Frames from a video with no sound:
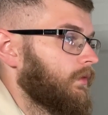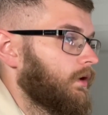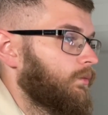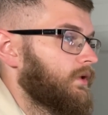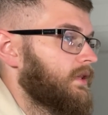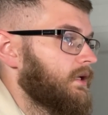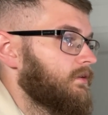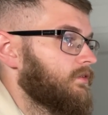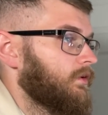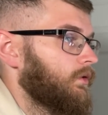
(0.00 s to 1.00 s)
We then
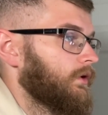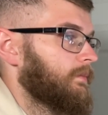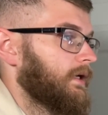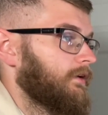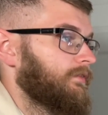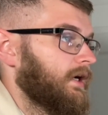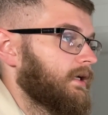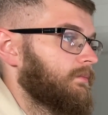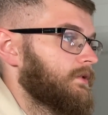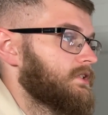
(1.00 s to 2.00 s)
sold a pair of Nike
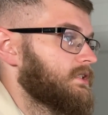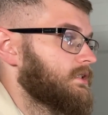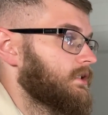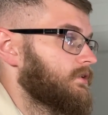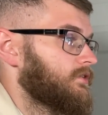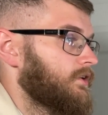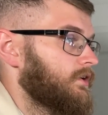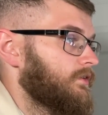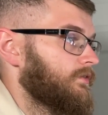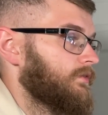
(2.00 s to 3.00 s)
Magista
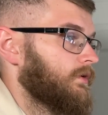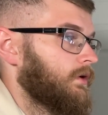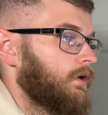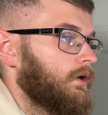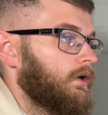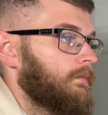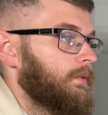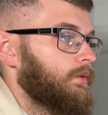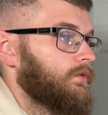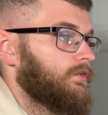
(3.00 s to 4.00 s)
Turf
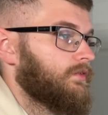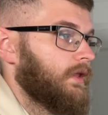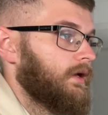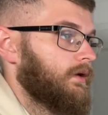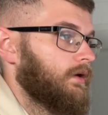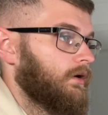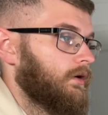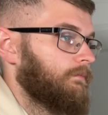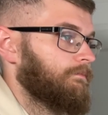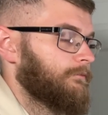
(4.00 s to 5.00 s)
boots. They
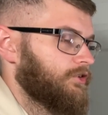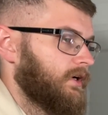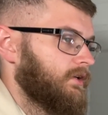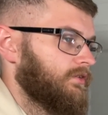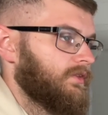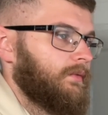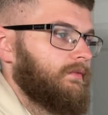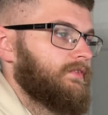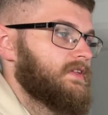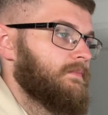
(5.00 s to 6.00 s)
trainers. They went
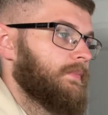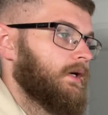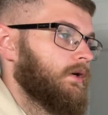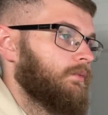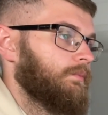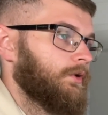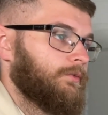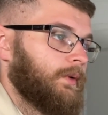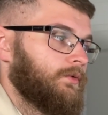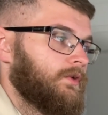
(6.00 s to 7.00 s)
for £10 plus
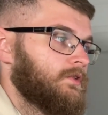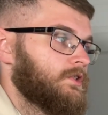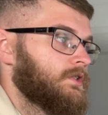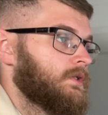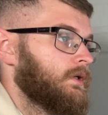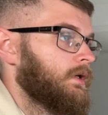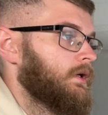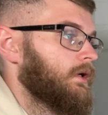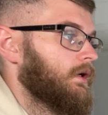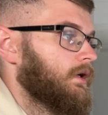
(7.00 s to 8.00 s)
postage.
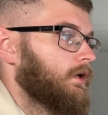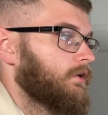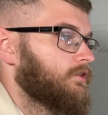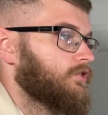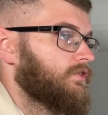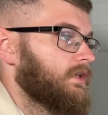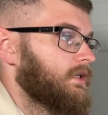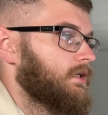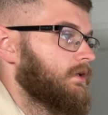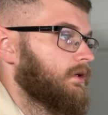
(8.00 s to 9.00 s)
Just
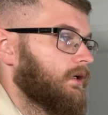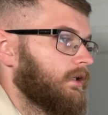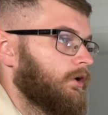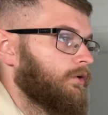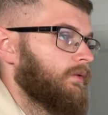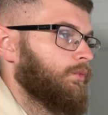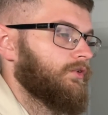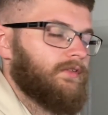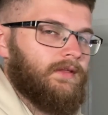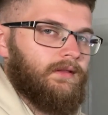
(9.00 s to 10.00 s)
the kind of lower end
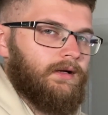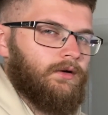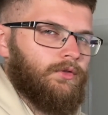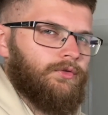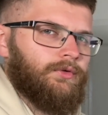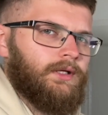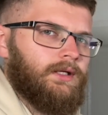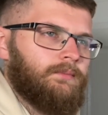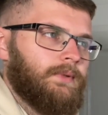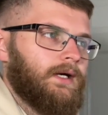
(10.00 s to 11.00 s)
ones. I think I got
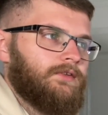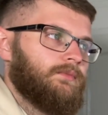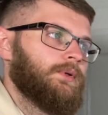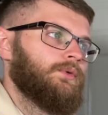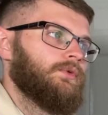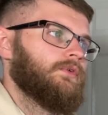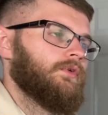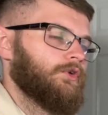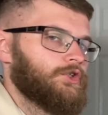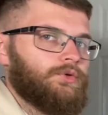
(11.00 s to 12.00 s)
3 pairs of boots
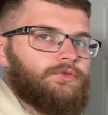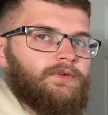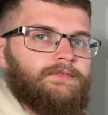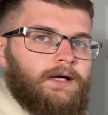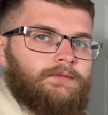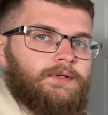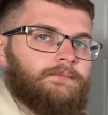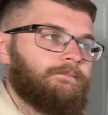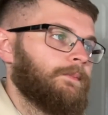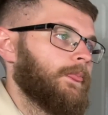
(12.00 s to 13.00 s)
or shoes for £5, and
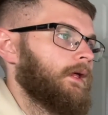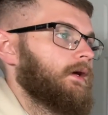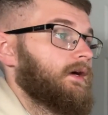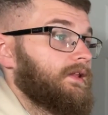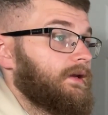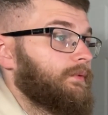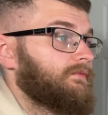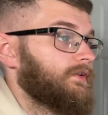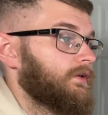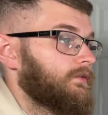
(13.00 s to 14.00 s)
they went for